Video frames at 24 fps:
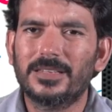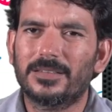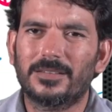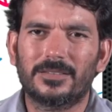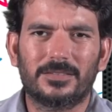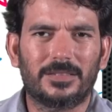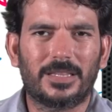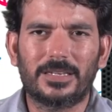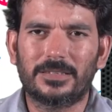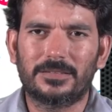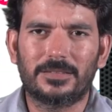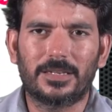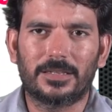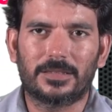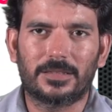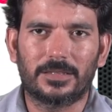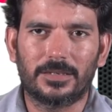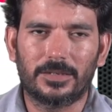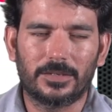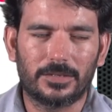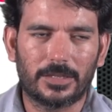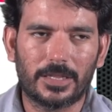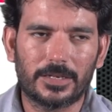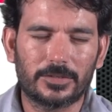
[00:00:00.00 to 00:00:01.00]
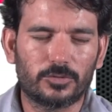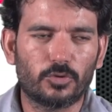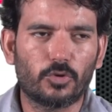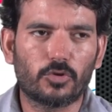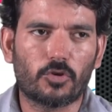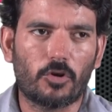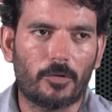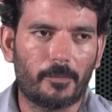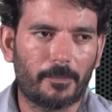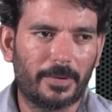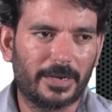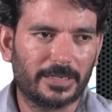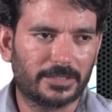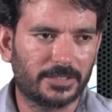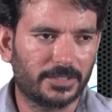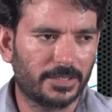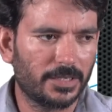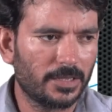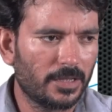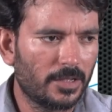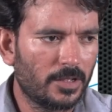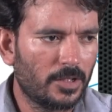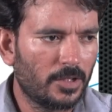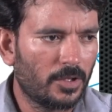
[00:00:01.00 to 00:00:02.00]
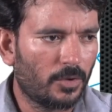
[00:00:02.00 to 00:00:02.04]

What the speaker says: There is no complexity.